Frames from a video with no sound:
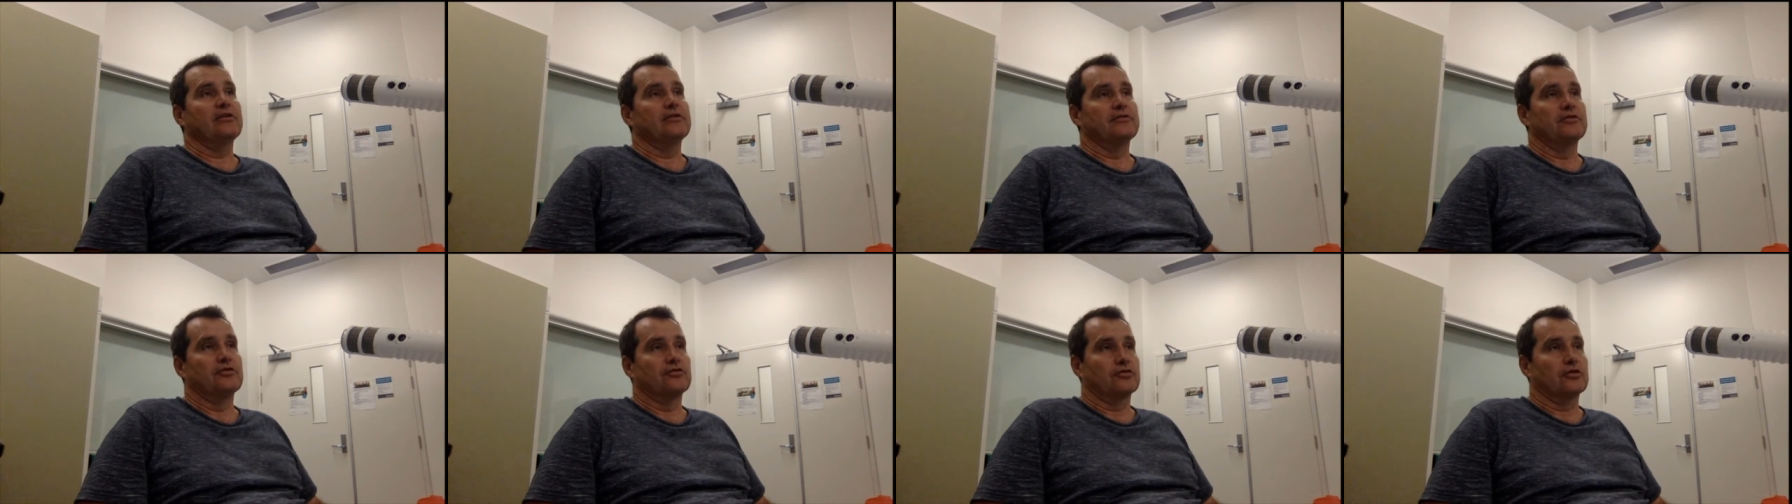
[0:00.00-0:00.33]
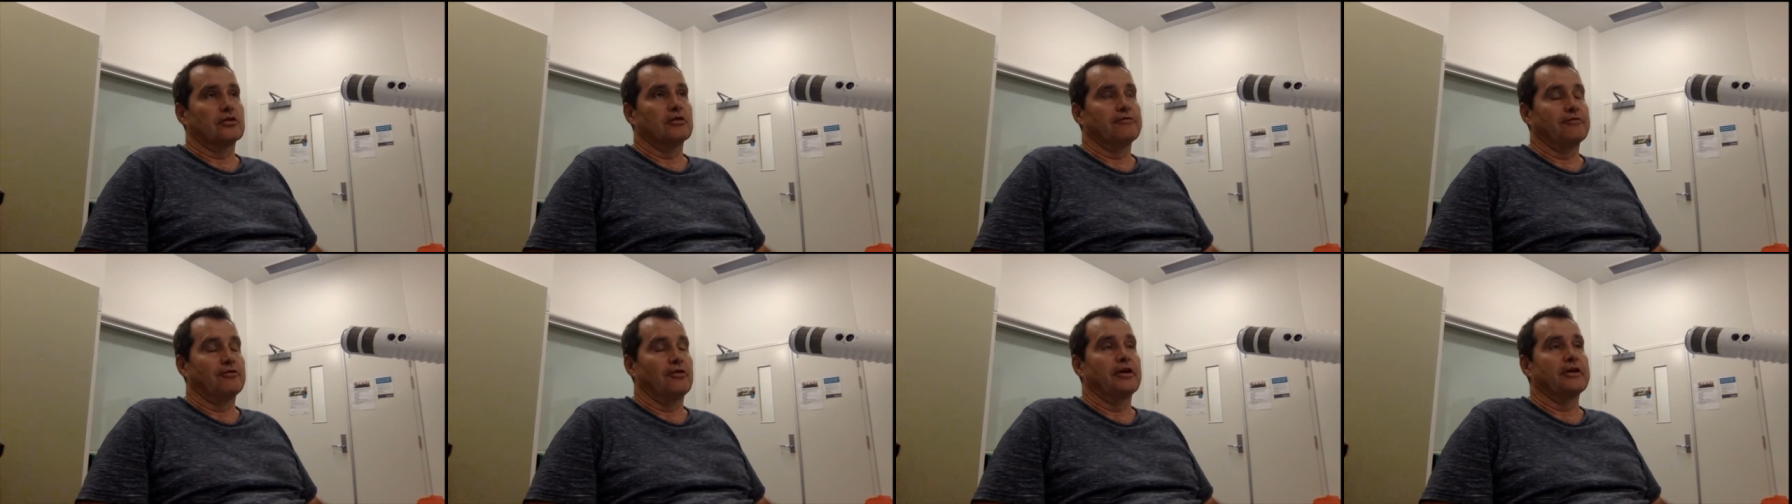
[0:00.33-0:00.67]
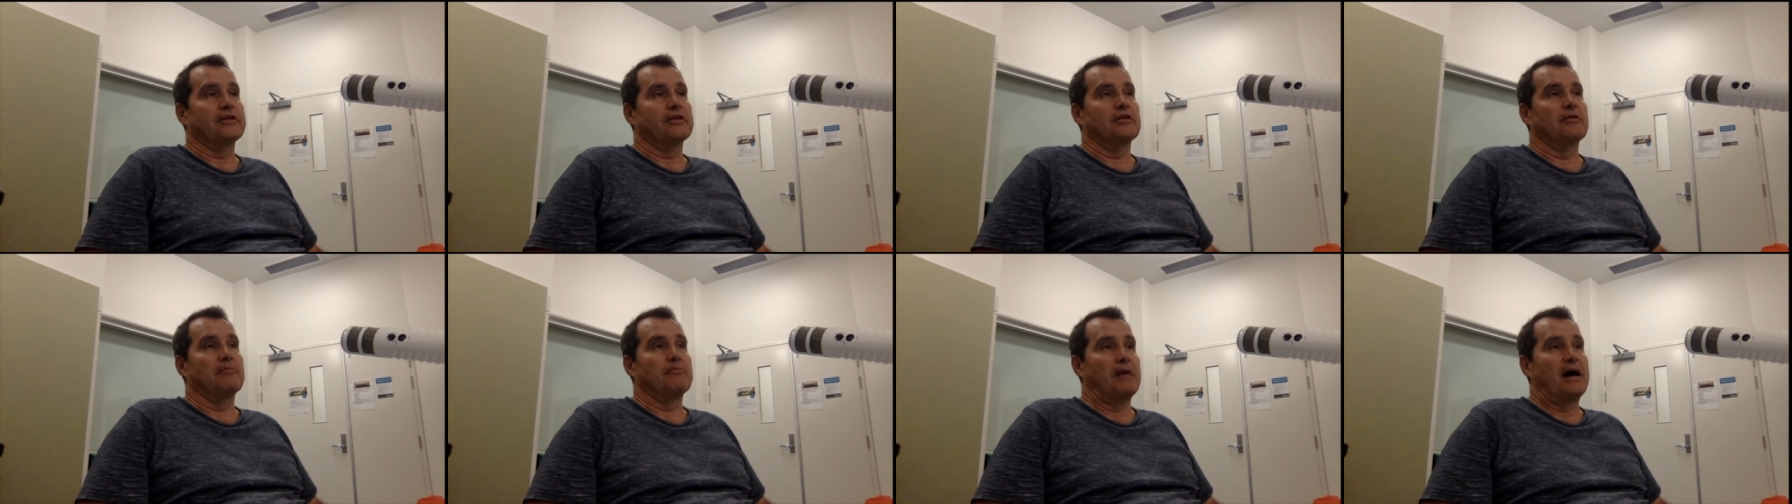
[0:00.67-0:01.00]
You've just got to
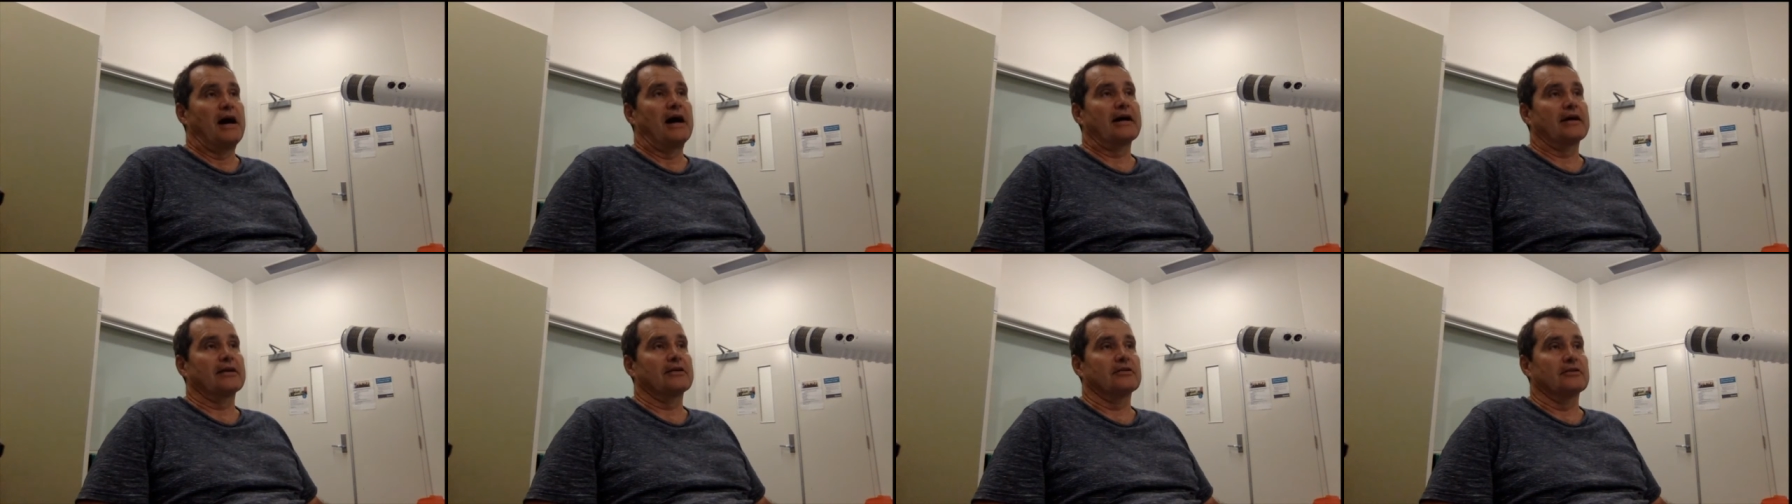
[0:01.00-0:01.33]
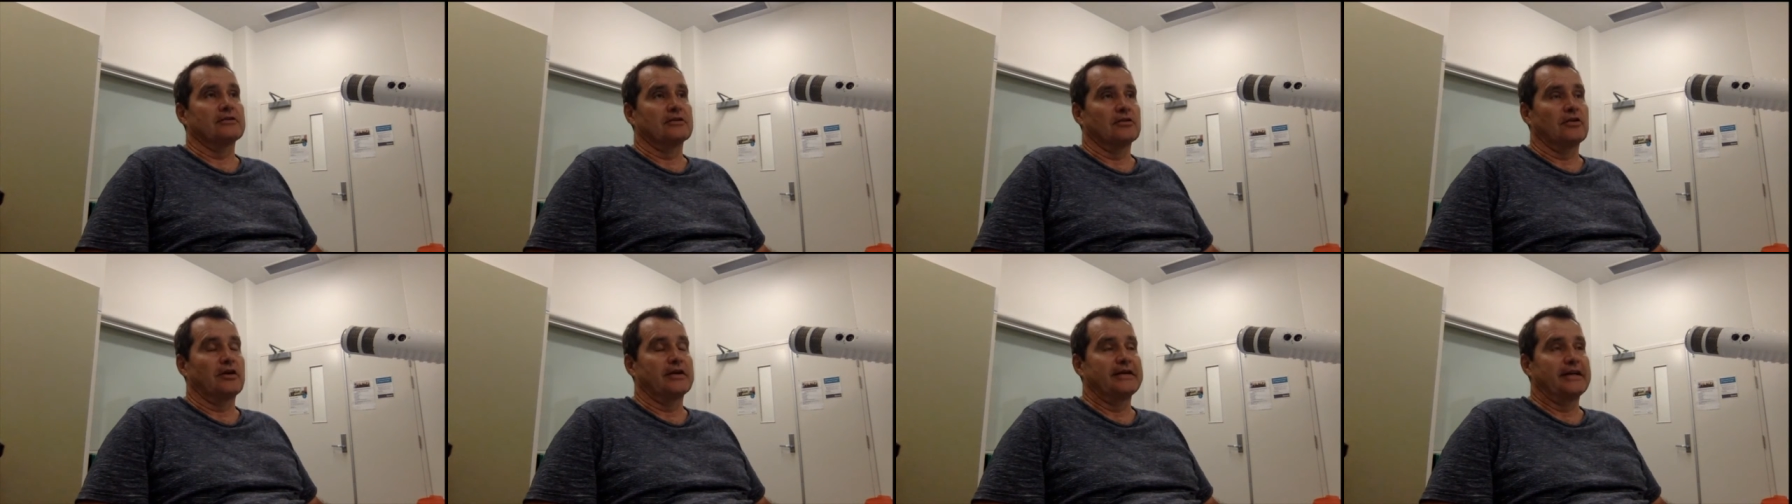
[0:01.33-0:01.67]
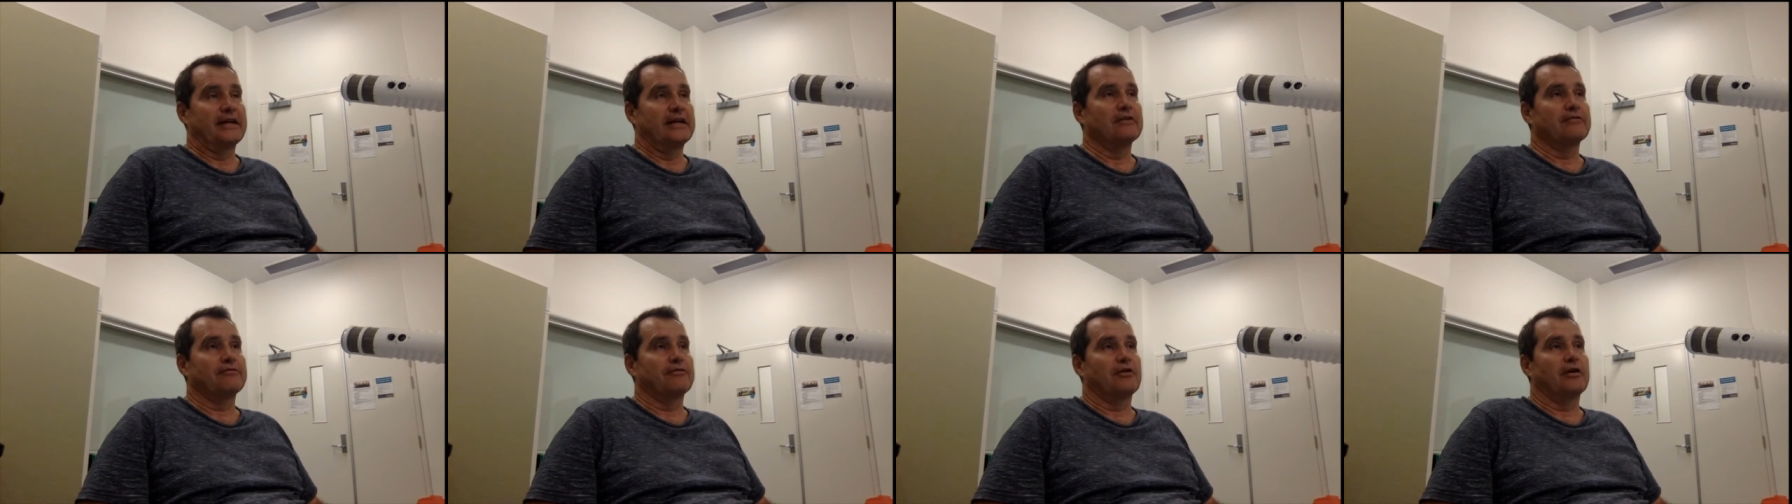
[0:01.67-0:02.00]
find the market and
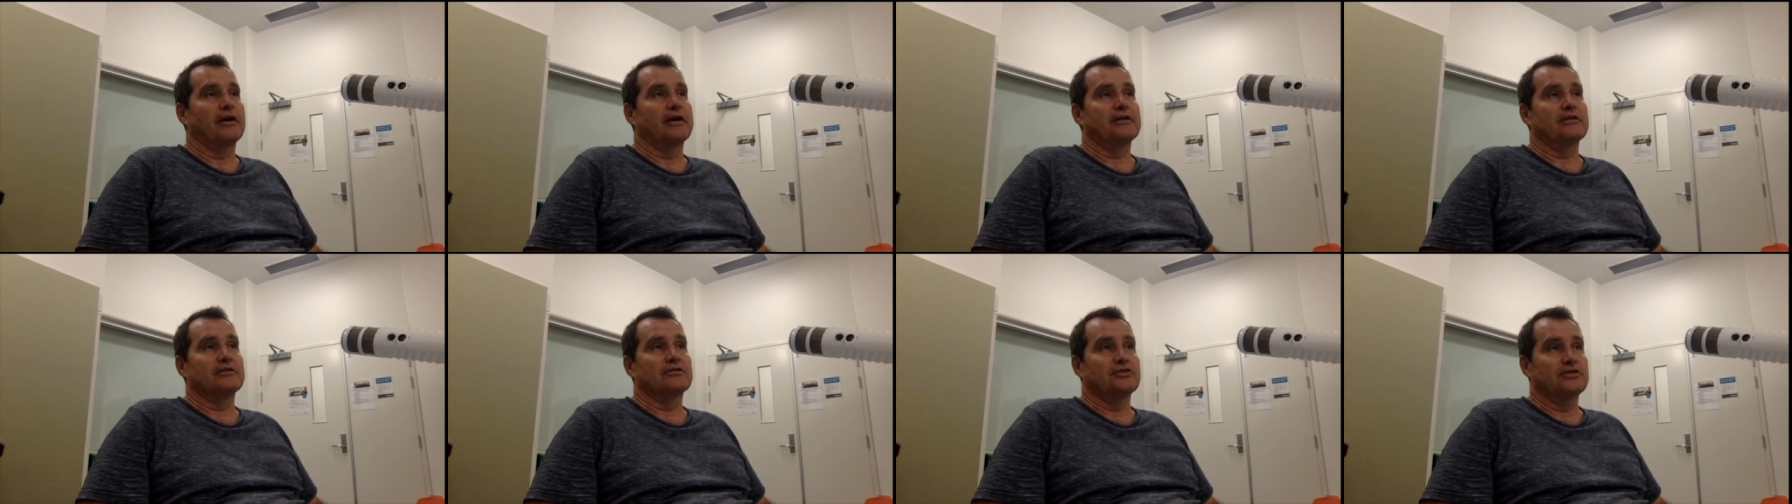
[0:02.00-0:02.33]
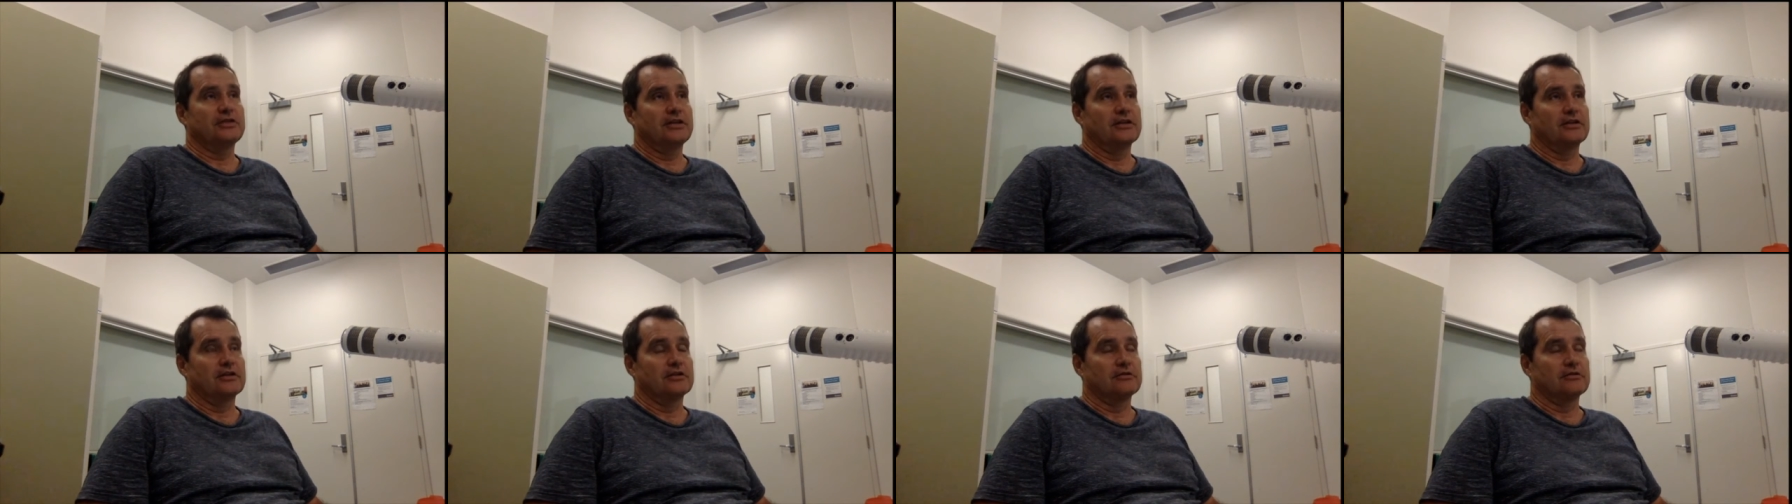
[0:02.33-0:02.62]
identify it and see that